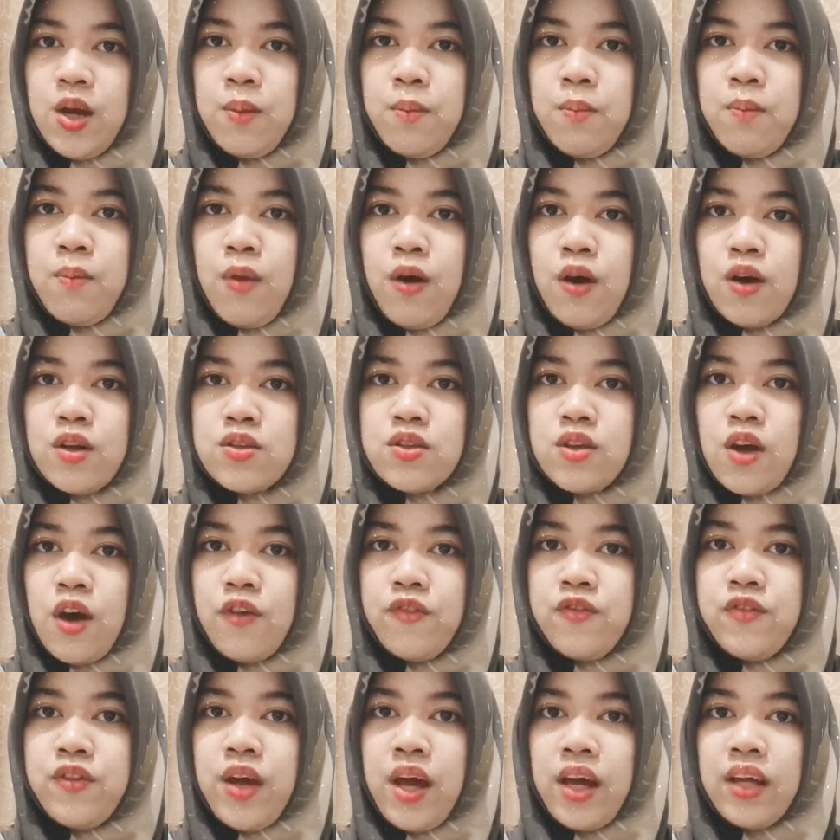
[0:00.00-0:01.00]
Most
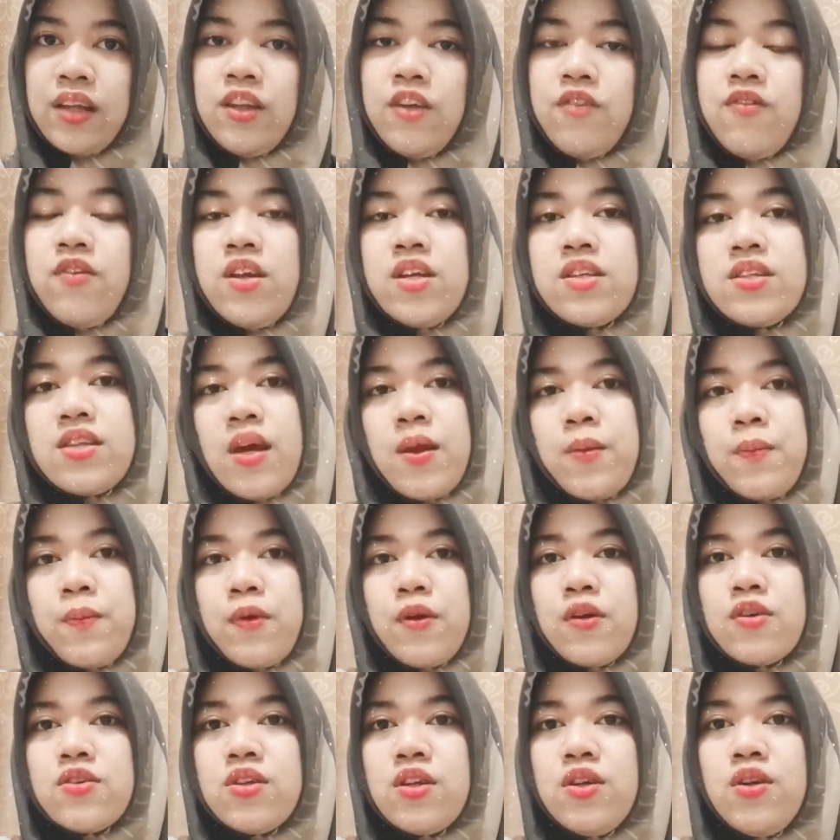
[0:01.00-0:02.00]
of the activities and
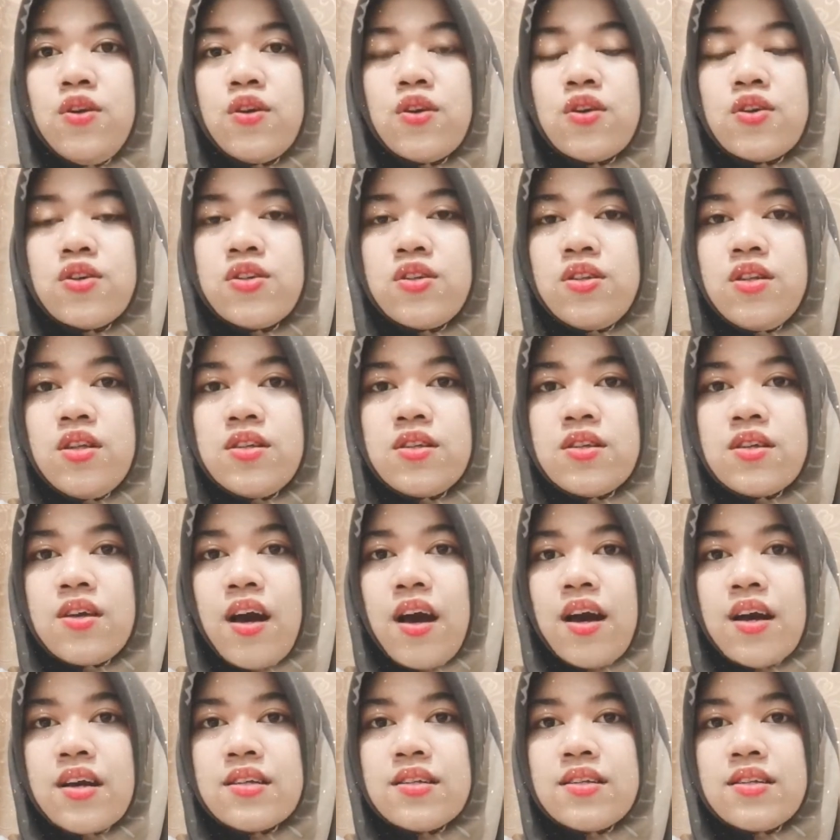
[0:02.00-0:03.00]
procedures
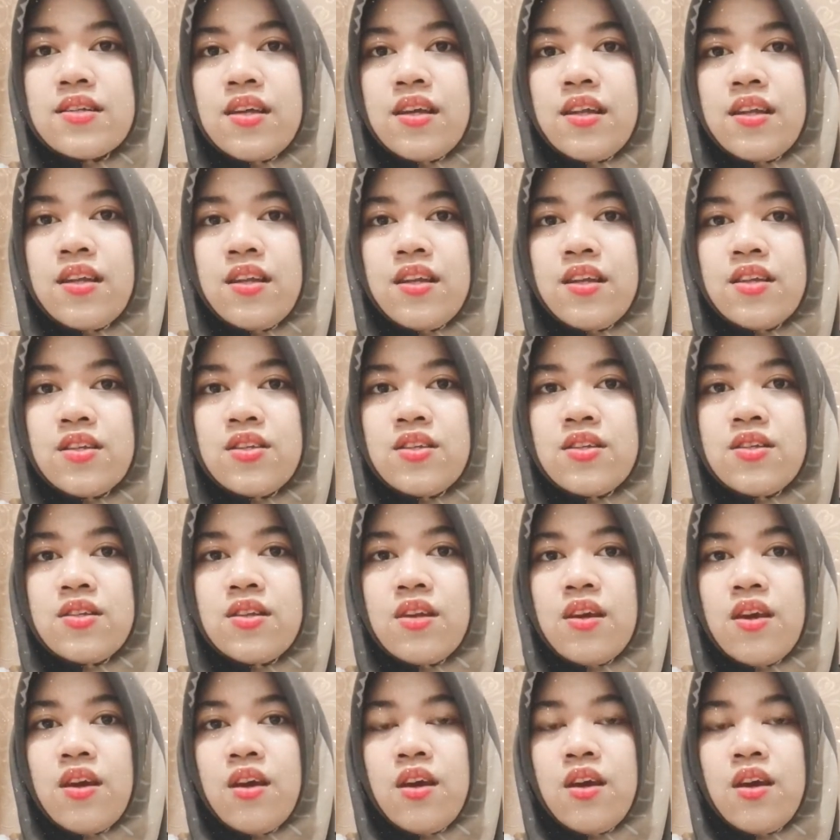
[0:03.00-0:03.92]
discussed in this